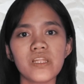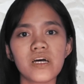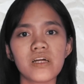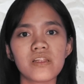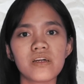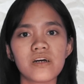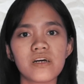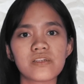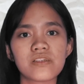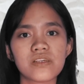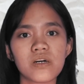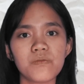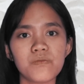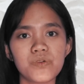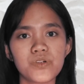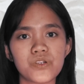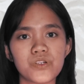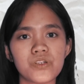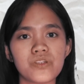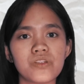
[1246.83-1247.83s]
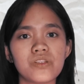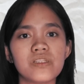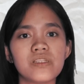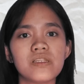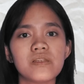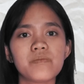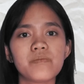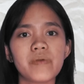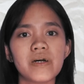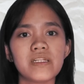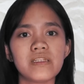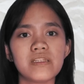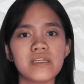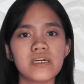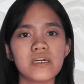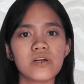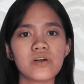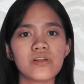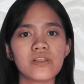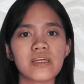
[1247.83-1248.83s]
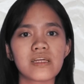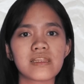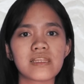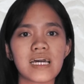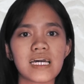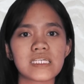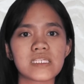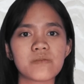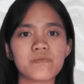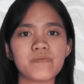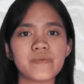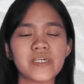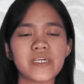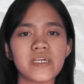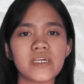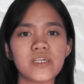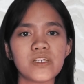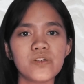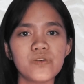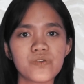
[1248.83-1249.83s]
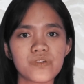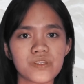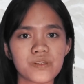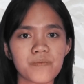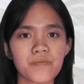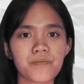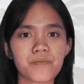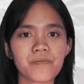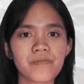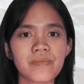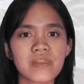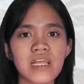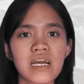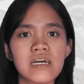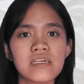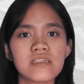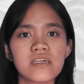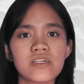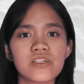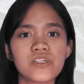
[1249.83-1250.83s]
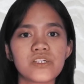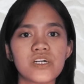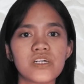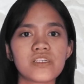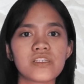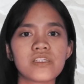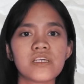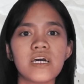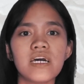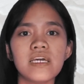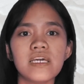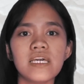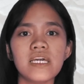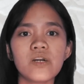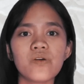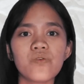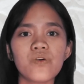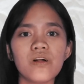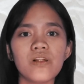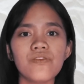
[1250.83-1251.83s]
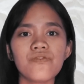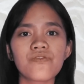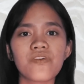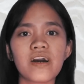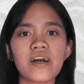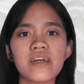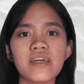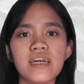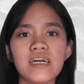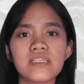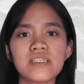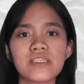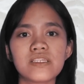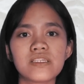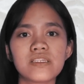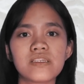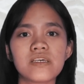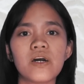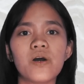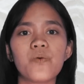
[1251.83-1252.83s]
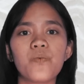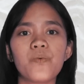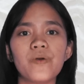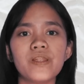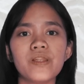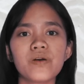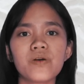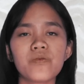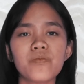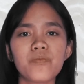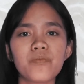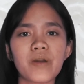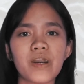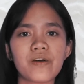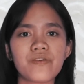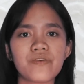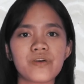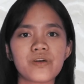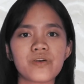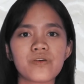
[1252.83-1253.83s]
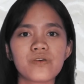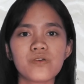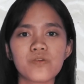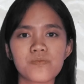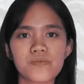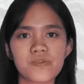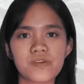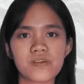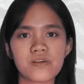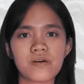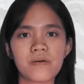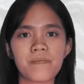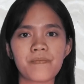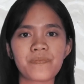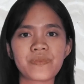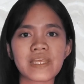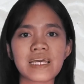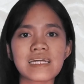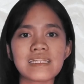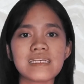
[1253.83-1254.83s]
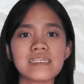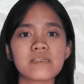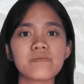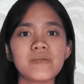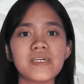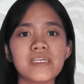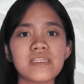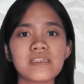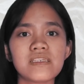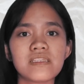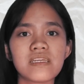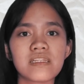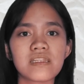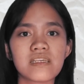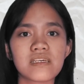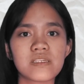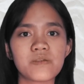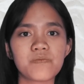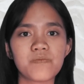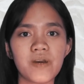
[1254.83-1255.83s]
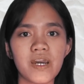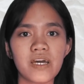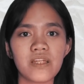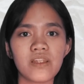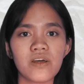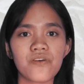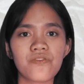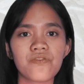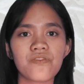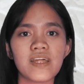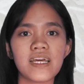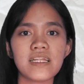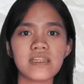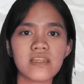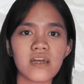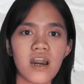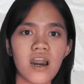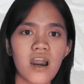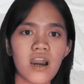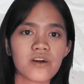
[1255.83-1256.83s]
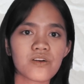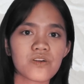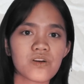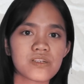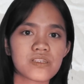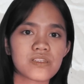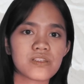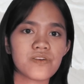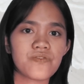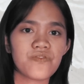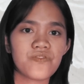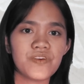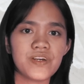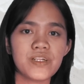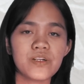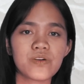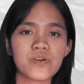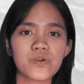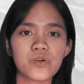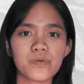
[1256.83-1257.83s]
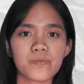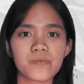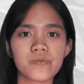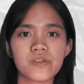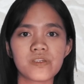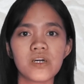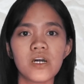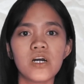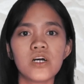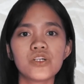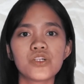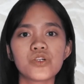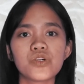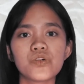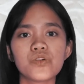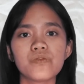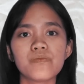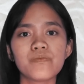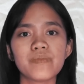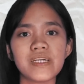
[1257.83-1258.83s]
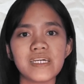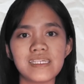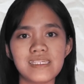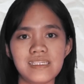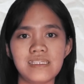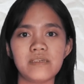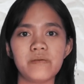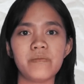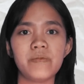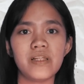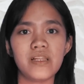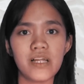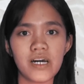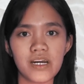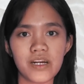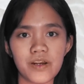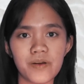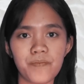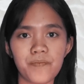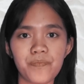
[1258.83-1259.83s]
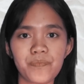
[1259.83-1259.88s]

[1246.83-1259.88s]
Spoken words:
another assumption depending on the test being used, such as equal variance when comparing groups. This means that the spread of data across different groups should be similar.